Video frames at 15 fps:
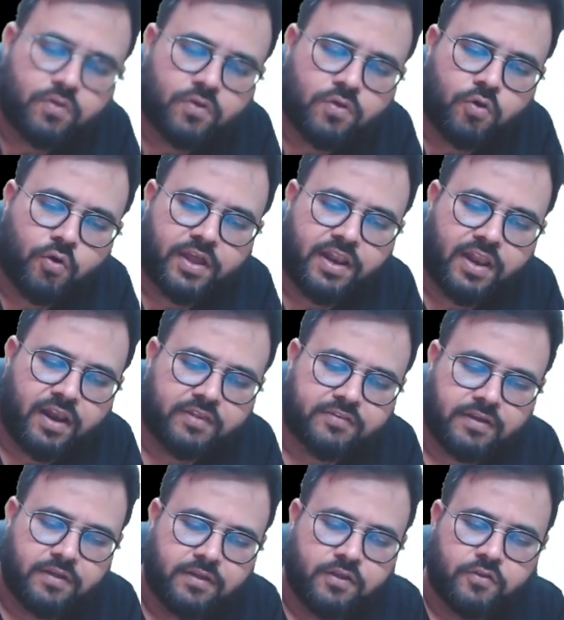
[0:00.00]
Okay, na Raja?
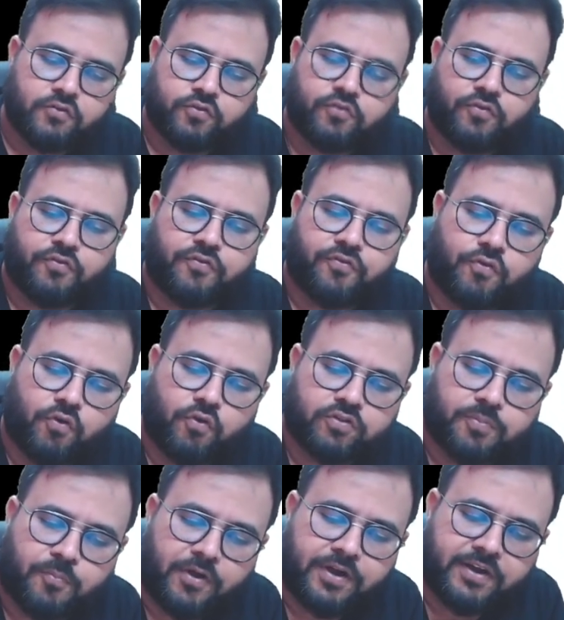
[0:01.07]
So,
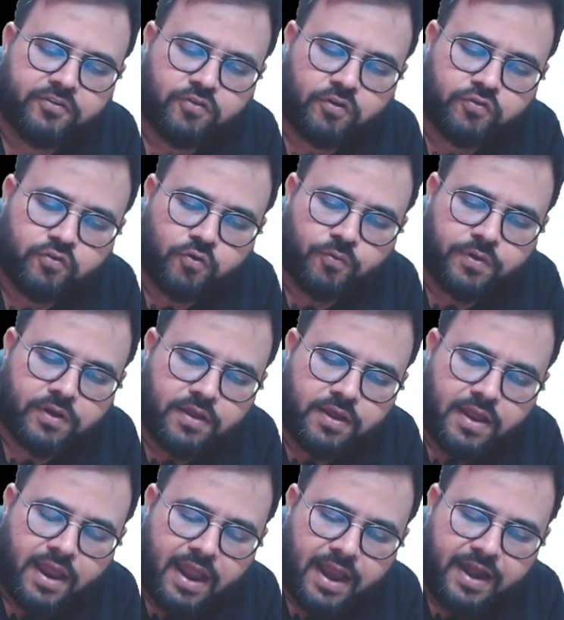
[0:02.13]
fourth point is also over.
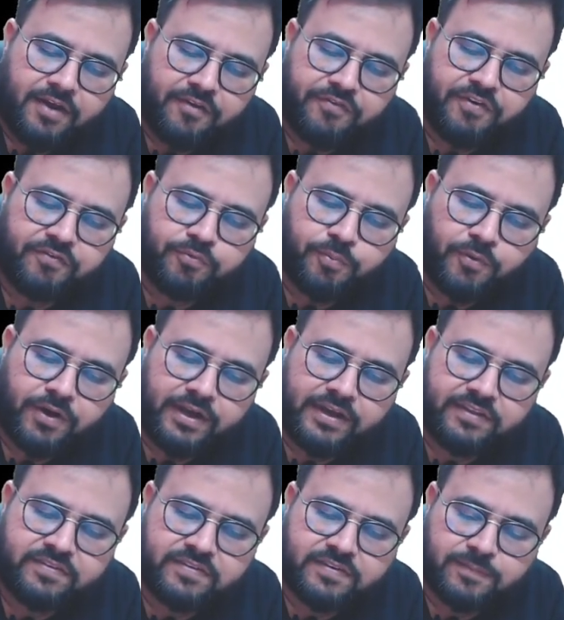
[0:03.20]
And fifth point
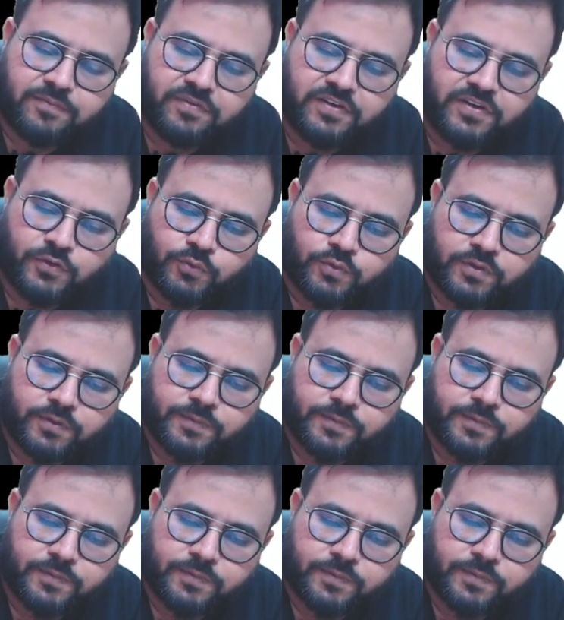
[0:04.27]
is substitute.